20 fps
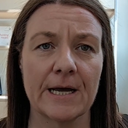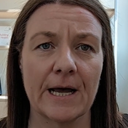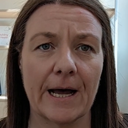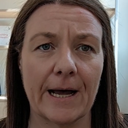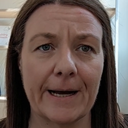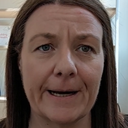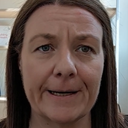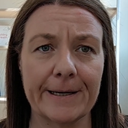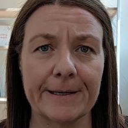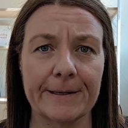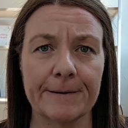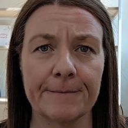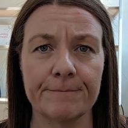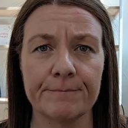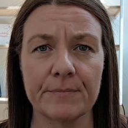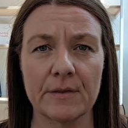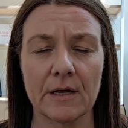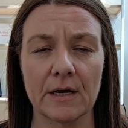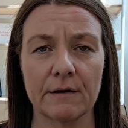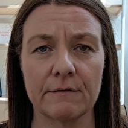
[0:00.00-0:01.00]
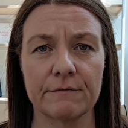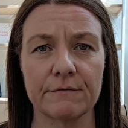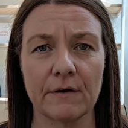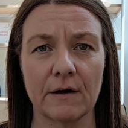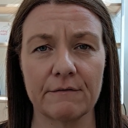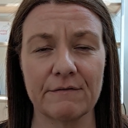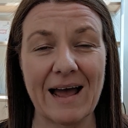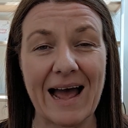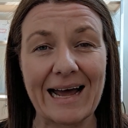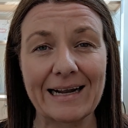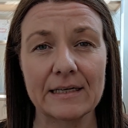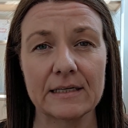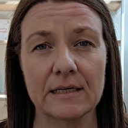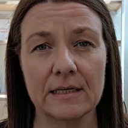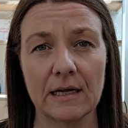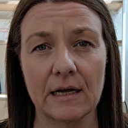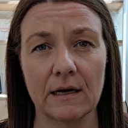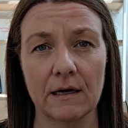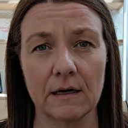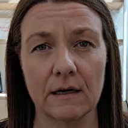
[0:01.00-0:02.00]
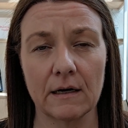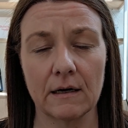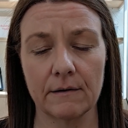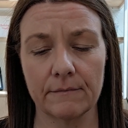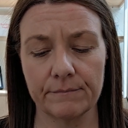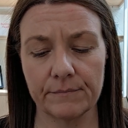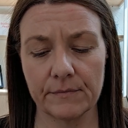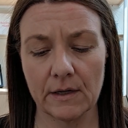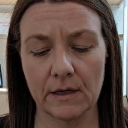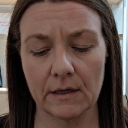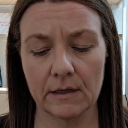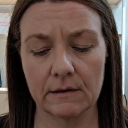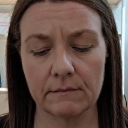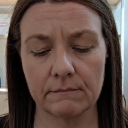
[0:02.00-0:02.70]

I've had a